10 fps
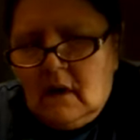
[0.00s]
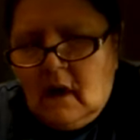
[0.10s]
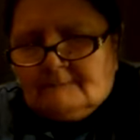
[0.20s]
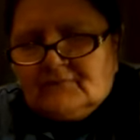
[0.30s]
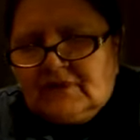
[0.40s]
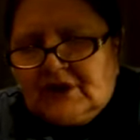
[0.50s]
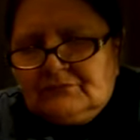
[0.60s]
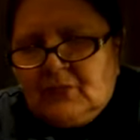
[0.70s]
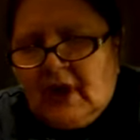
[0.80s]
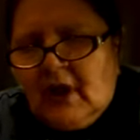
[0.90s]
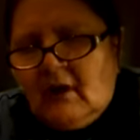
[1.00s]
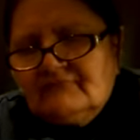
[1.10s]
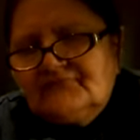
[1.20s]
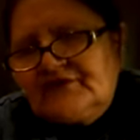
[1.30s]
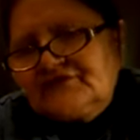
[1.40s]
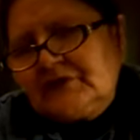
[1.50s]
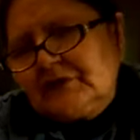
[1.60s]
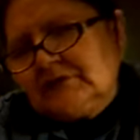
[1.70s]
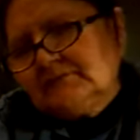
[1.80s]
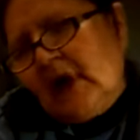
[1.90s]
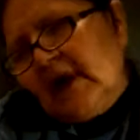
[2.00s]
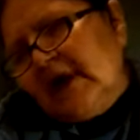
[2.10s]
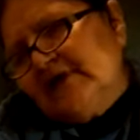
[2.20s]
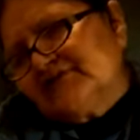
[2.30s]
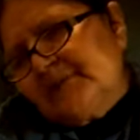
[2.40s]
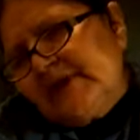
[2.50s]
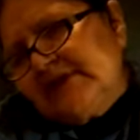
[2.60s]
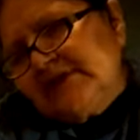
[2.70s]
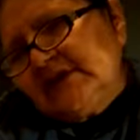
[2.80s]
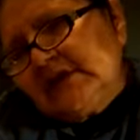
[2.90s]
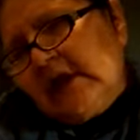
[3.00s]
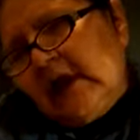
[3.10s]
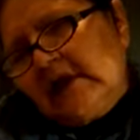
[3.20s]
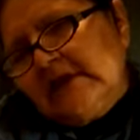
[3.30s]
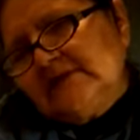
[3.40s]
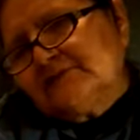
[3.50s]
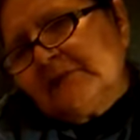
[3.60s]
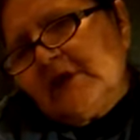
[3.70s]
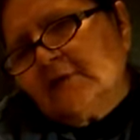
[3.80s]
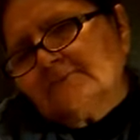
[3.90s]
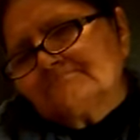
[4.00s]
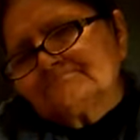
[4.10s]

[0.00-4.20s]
I'm cooking my or fixing my husband his meal.